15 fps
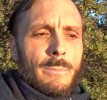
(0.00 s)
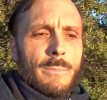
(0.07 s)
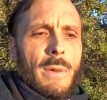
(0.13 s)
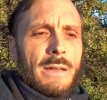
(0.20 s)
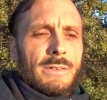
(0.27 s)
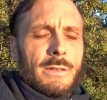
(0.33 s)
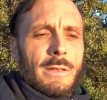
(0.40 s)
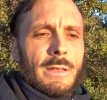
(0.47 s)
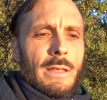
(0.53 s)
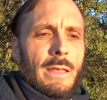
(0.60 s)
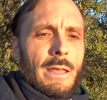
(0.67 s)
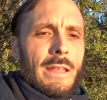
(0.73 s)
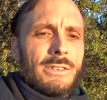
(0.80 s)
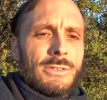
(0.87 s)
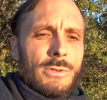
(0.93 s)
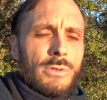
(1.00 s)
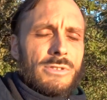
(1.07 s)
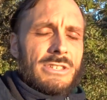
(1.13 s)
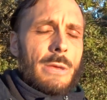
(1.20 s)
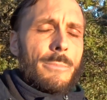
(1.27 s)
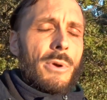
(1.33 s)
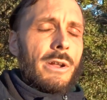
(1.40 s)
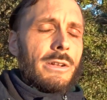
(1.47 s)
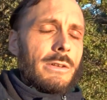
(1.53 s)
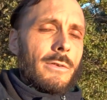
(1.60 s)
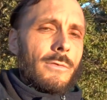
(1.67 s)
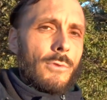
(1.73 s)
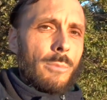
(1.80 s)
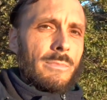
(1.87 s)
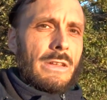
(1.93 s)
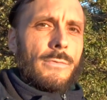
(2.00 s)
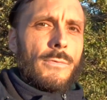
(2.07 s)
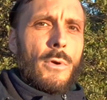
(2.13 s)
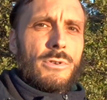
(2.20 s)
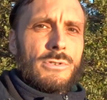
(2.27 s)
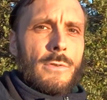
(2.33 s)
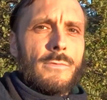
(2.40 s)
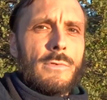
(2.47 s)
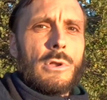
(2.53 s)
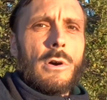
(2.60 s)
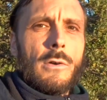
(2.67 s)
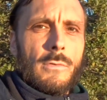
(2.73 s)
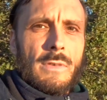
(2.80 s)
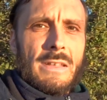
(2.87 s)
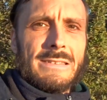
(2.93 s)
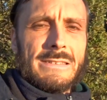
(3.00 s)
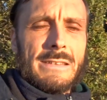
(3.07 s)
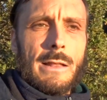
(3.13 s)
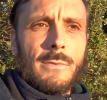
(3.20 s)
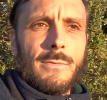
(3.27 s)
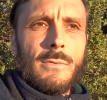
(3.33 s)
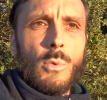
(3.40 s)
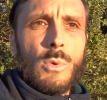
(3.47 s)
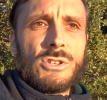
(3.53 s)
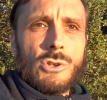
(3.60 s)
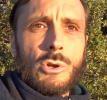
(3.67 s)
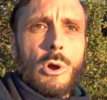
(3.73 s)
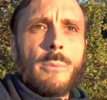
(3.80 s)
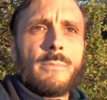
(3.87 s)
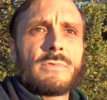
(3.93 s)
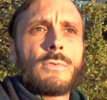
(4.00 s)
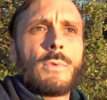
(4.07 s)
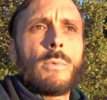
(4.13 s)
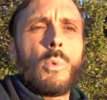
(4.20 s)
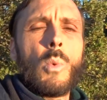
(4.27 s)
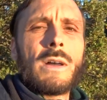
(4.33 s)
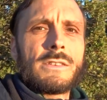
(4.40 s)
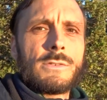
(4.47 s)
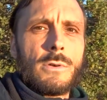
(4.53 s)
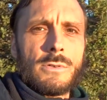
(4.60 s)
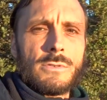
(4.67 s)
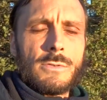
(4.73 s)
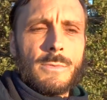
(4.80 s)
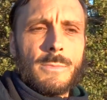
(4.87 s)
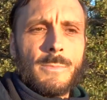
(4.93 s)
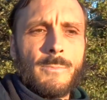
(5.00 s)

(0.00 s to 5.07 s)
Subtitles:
But it's not separate from the force of love itself, which comes from one source.